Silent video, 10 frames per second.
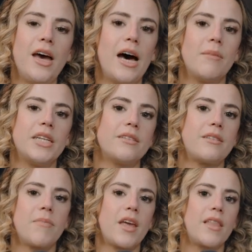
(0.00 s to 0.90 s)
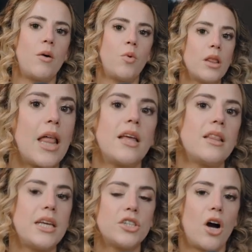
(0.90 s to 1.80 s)
Um, and it's something that we'll
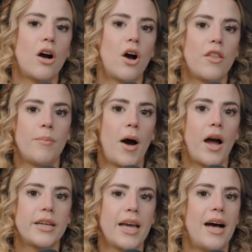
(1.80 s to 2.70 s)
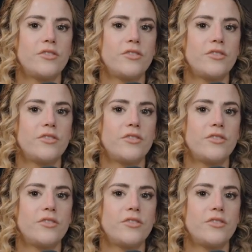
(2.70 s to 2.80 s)
likely talk on the podcast,